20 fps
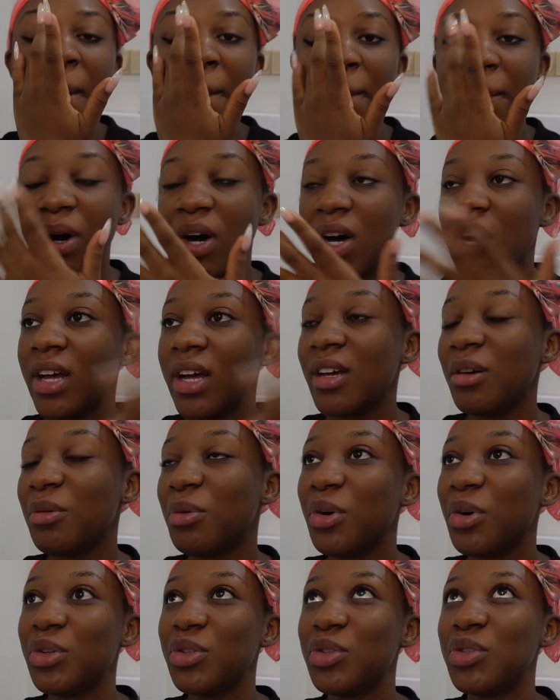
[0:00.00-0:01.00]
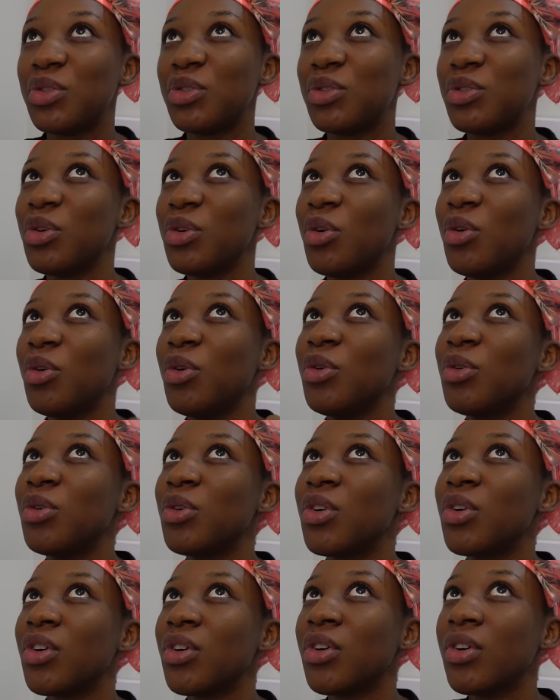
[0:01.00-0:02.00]
but it was so
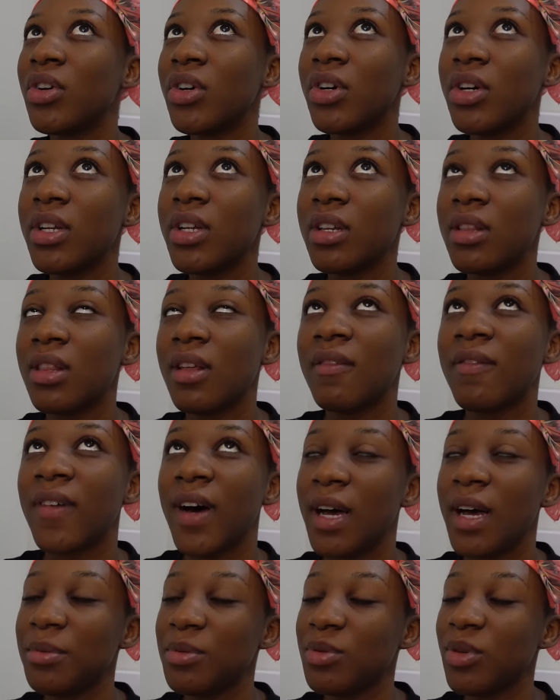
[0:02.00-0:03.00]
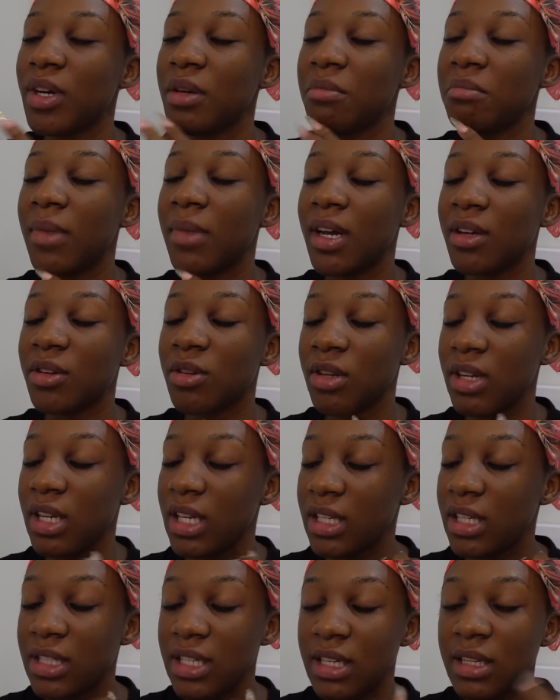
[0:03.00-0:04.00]
good. The vibes were
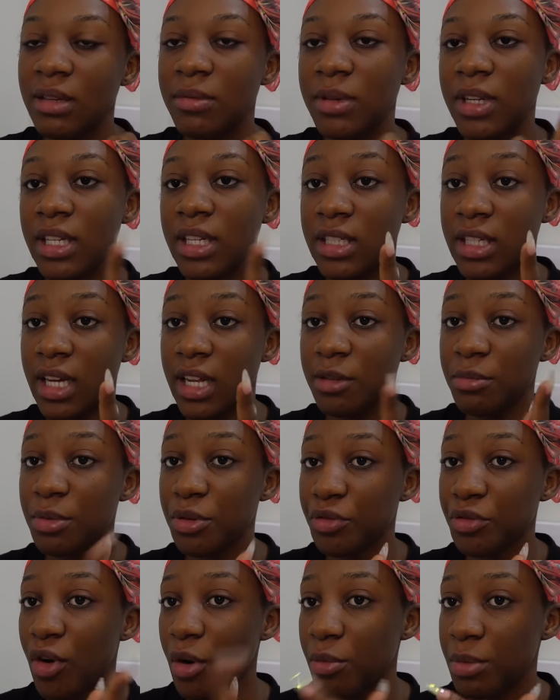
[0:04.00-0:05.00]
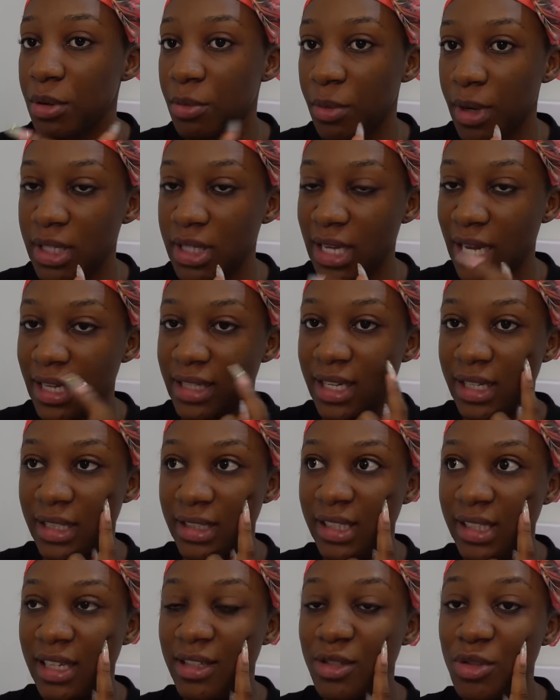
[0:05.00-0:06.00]
immaculate. Initially, before we went, I
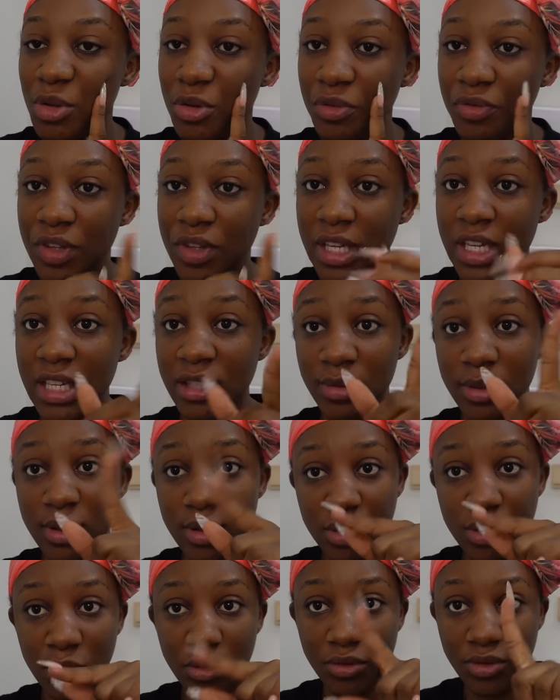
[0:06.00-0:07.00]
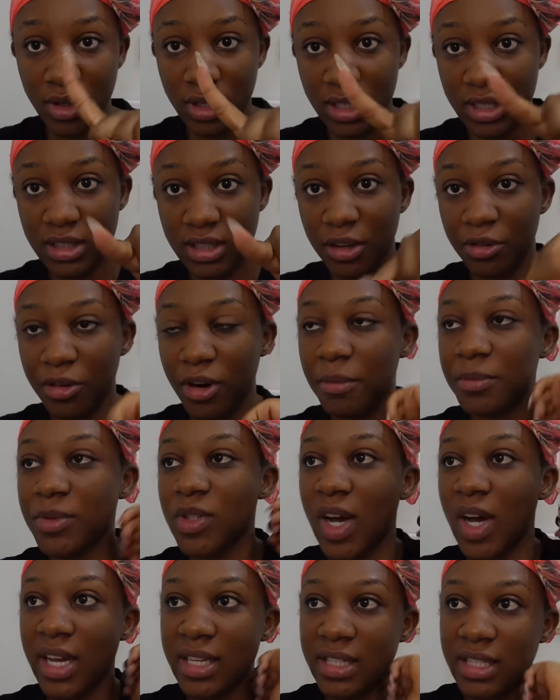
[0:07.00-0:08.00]
texted Sophie Eat With Soaps on Instagram
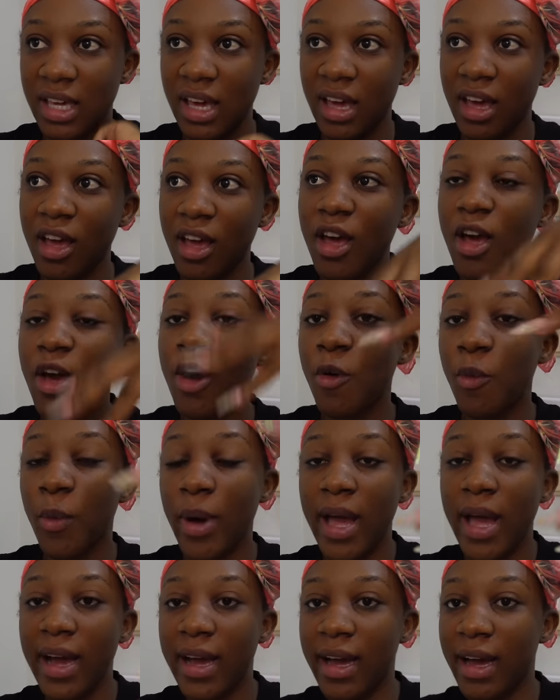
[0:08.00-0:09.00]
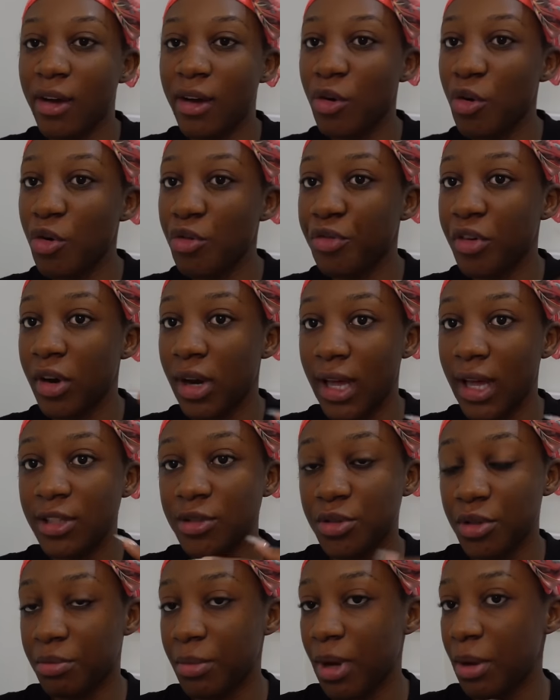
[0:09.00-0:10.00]
to ask her where I can go for
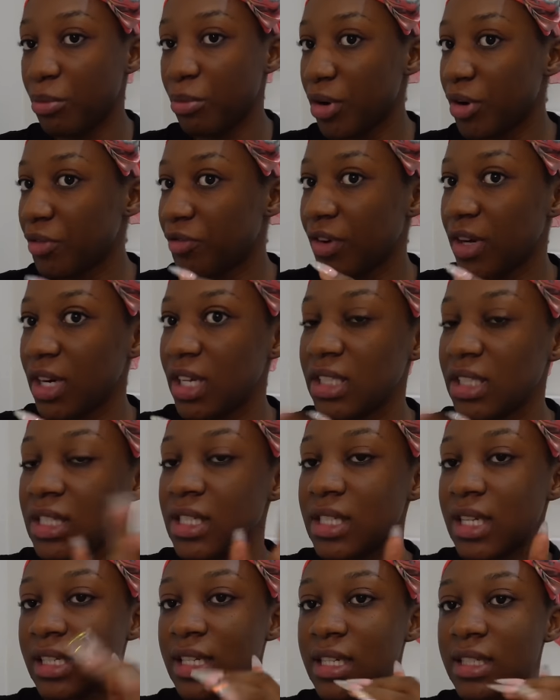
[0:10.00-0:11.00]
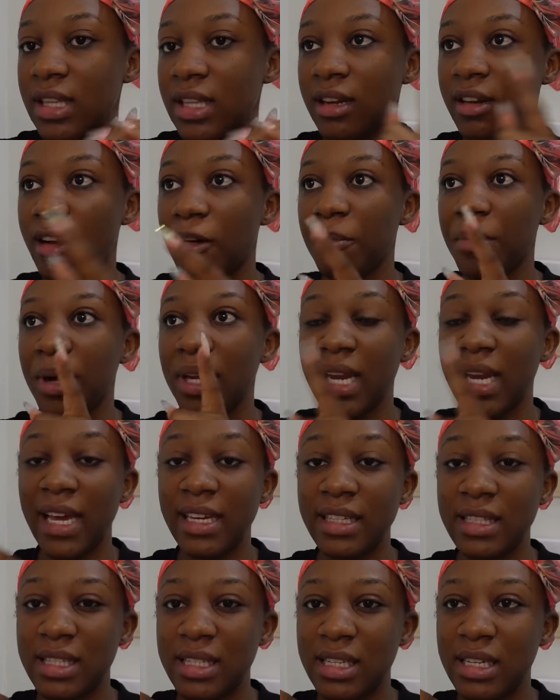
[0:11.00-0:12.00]
lunch with my boyfriend, and she suggested number
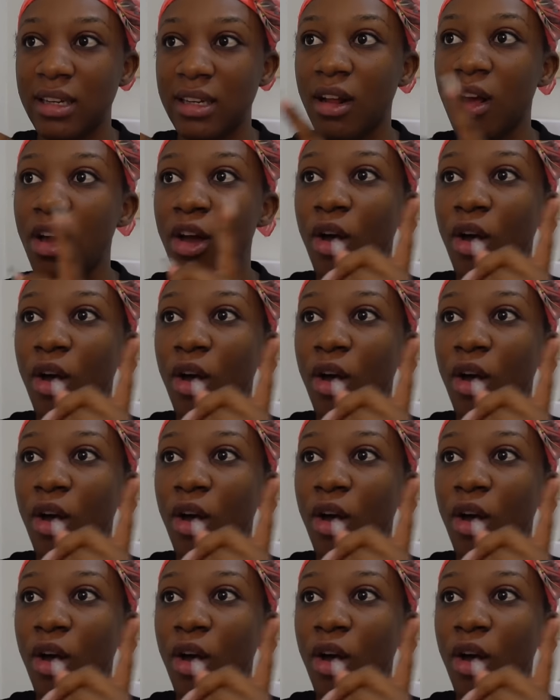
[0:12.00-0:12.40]
19